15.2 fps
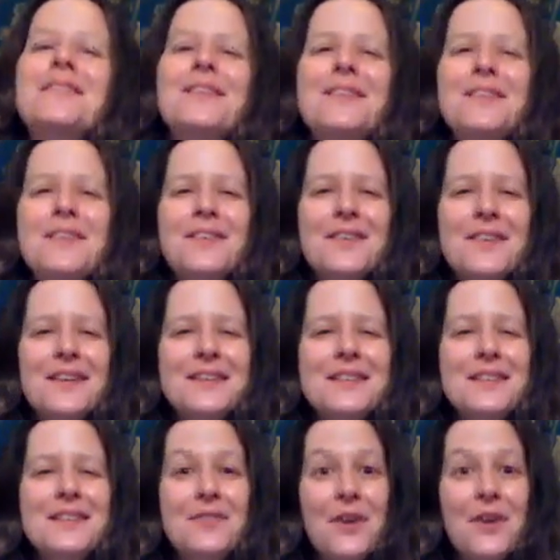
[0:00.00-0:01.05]

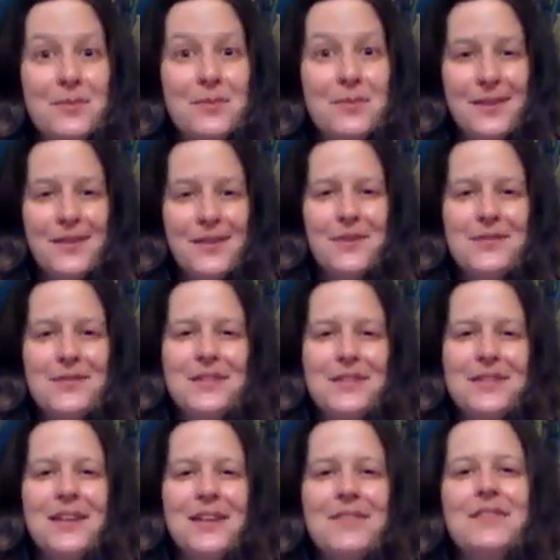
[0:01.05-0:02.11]
95%
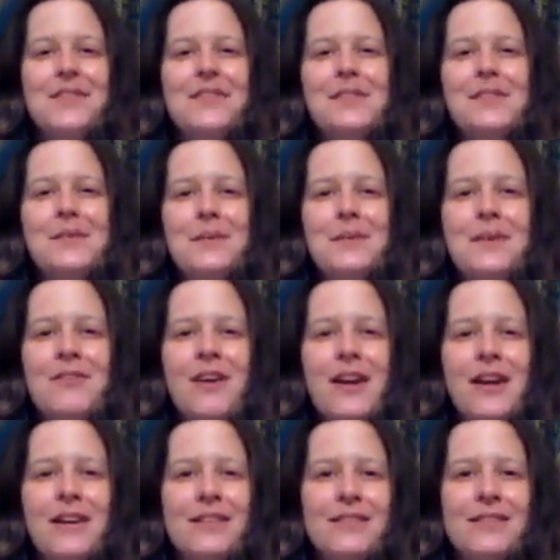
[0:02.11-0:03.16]
confident everything's going to be
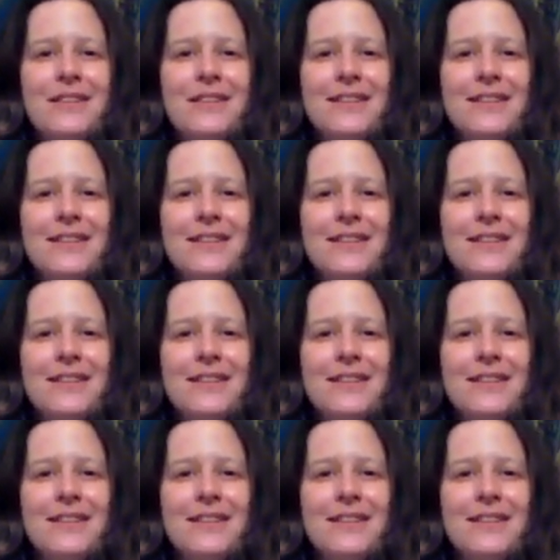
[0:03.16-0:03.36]
great.